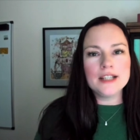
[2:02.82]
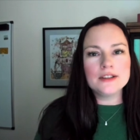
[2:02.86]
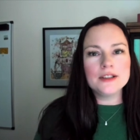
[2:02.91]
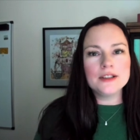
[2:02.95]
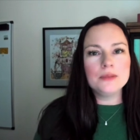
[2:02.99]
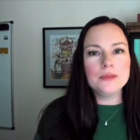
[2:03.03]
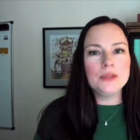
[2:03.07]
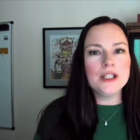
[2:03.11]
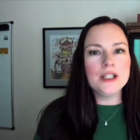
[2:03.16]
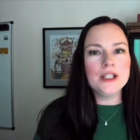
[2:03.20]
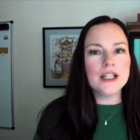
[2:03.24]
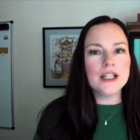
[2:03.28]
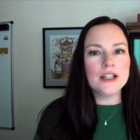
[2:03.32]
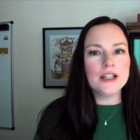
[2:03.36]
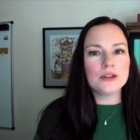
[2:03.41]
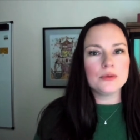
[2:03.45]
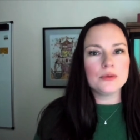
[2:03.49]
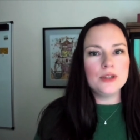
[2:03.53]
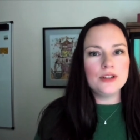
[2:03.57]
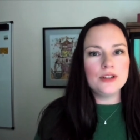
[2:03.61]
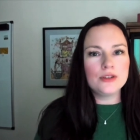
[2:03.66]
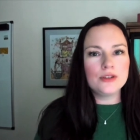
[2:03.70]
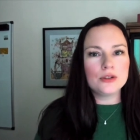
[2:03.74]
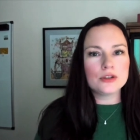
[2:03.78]
likely be
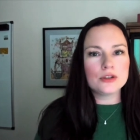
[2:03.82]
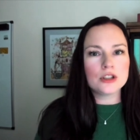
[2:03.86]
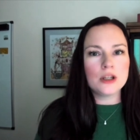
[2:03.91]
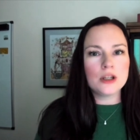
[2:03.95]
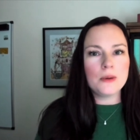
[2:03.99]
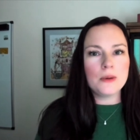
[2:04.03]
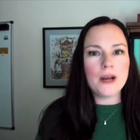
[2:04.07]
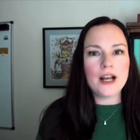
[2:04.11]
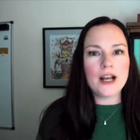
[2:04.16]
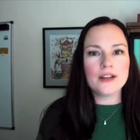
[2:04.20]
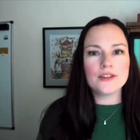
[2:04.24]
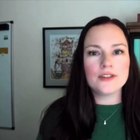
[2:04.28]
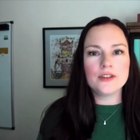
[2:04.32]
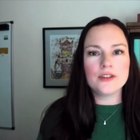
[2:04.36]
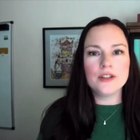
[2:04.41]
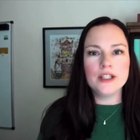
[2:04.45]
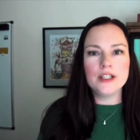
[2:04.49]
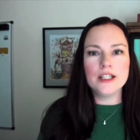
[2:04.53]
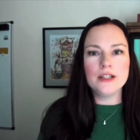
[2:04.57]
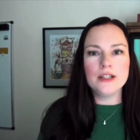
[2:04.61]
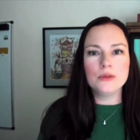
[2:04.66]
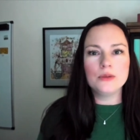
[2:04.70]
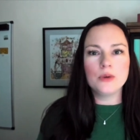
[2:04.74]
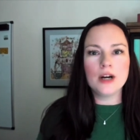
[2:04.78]
in a research
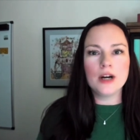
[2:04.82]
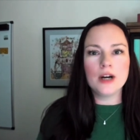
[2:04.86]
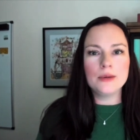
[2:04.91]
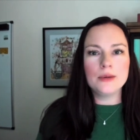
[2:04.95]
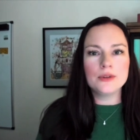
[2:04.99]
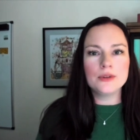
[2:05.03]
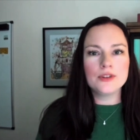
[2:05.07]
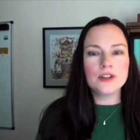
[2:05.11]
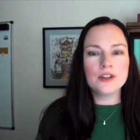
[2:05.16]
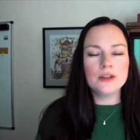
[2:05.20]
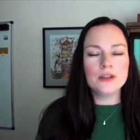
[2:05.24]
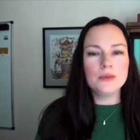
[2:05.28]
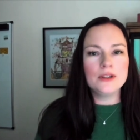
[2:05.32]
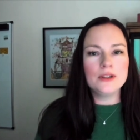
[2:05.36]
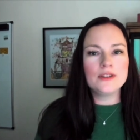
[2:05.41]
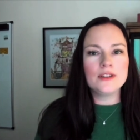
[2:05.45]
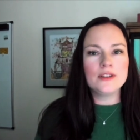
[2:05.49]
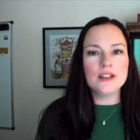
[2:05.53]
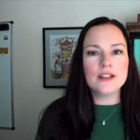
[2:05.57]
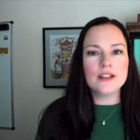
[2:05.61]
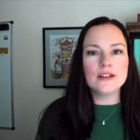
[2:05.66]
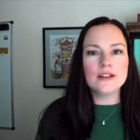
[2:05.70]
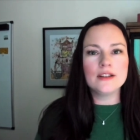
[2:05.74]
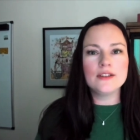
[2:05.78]
capacity where I was going to
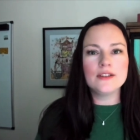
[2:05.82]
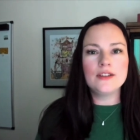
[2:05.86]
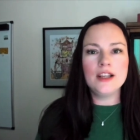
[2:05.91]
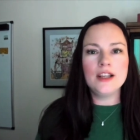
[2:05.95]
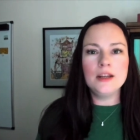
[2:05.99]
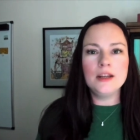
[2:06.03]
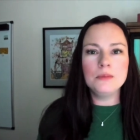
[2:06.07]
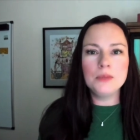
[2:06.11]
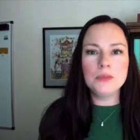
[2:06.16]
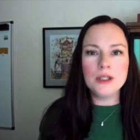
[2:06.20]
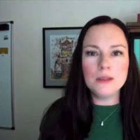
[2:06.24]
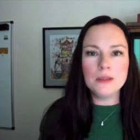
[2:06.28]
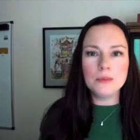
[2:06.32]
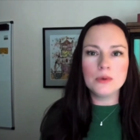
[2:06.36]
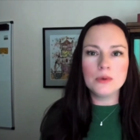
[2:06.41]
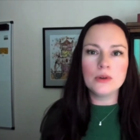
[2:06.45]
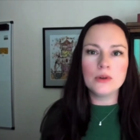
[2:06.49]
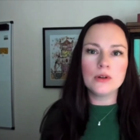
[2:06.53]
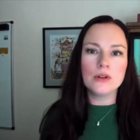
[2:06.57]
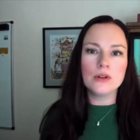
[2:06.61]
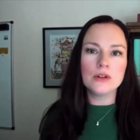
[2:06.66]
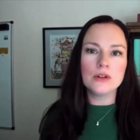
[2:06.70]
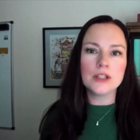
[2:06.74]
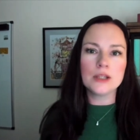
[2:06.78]
be seeing the same
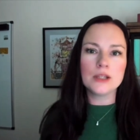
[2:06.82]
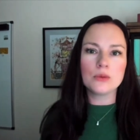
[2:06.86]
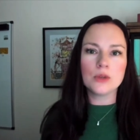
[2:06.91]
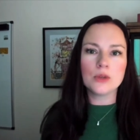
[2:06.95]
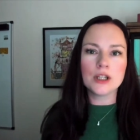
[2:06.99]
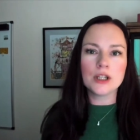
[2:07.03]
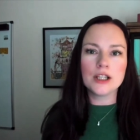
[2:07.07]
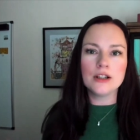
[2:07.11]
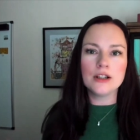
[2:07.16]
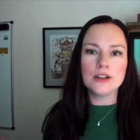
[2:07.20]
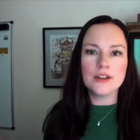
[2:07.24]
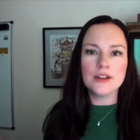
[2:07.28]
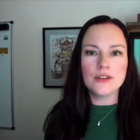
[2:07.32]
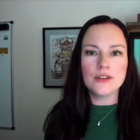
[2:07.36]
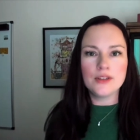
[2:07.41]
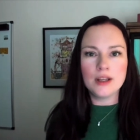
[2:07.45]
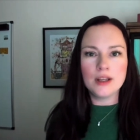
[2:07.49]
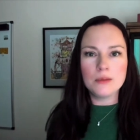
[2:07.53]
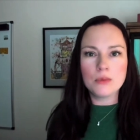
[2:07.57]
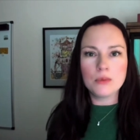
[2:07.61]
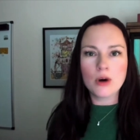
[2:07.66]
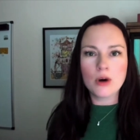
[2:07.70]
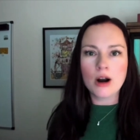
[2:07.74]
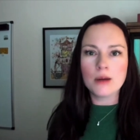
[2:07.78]
people and working on
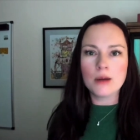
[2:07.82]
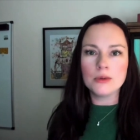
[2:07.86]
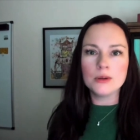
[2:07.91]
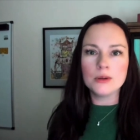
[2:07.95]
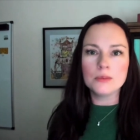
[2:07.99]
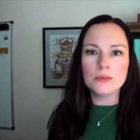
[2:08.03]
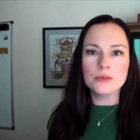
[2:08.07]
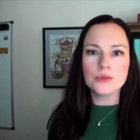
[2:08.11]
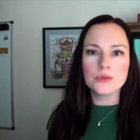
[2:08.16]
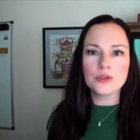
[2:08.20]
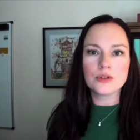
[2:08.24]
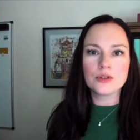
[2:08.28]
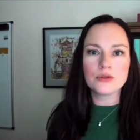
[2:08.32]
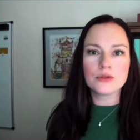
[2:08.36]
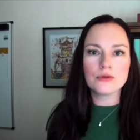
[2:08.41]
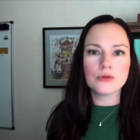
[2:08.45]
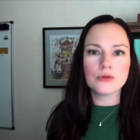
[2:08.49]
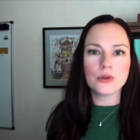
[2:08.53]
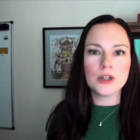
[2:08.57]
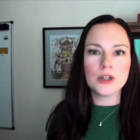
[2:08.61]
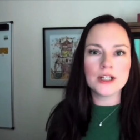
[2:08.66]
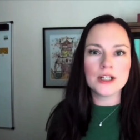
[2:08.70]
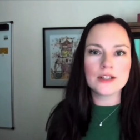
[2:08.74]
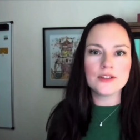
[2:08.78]
the same
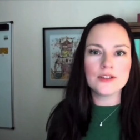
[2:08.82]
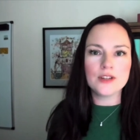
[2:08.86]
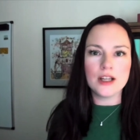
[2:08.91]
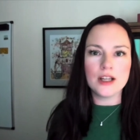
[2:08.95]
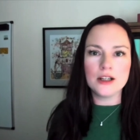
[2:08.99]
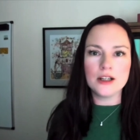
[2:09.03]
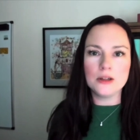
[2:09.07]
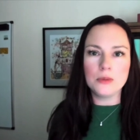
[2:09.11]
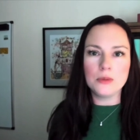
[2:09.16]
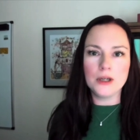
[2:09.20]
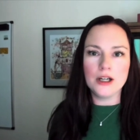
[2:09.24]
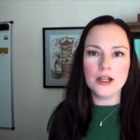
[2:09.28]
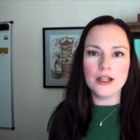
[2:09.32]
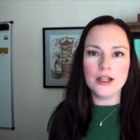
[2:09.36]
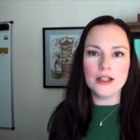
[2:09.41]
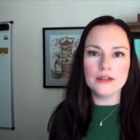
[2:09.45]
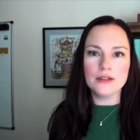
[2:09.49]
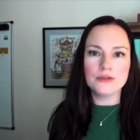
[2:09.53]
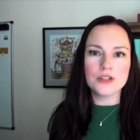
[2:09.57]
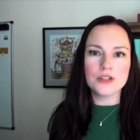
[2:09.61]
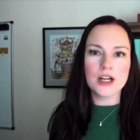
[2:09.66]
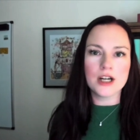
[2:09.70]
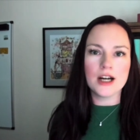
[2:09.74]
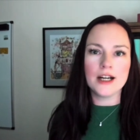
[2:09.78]
problems for an extended
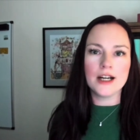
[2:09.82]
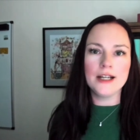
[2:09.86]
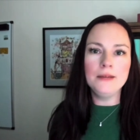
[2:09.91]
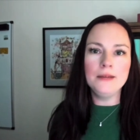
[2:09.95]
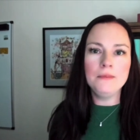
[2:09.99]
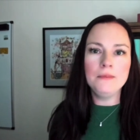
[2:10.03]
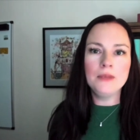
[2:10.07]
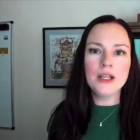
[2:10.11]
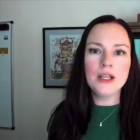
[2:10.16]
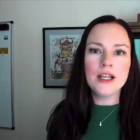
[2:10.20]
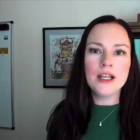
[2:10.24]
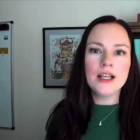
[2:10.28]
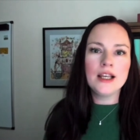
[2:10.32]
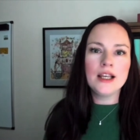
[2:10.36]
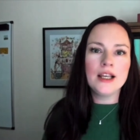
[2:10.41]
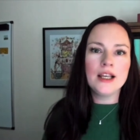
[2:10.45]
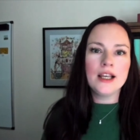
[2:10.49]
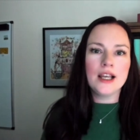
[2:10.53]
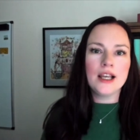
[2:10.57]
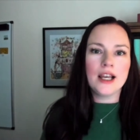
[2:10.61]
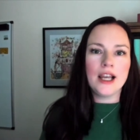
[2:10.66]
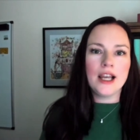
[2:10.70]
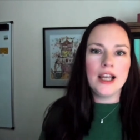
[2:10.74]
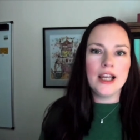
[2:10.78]
period of time.
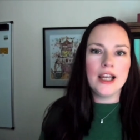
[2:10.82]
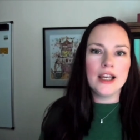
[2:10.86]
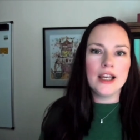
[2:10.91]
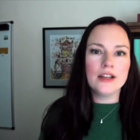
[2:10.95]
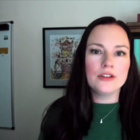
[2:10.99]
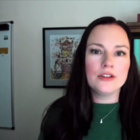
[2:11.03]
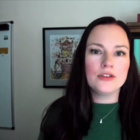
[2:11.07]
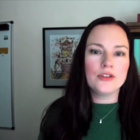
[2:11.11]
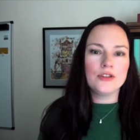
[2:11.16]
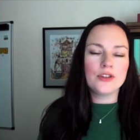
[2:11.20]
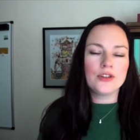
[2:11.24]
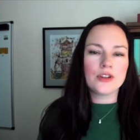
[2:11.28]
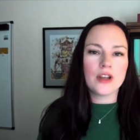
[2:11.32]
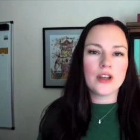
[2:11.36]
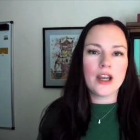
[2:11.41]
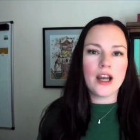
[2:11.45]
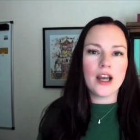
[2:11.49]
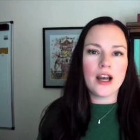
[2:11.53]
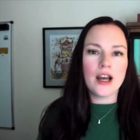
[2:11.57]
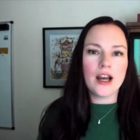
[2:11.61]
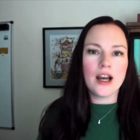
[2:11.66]
And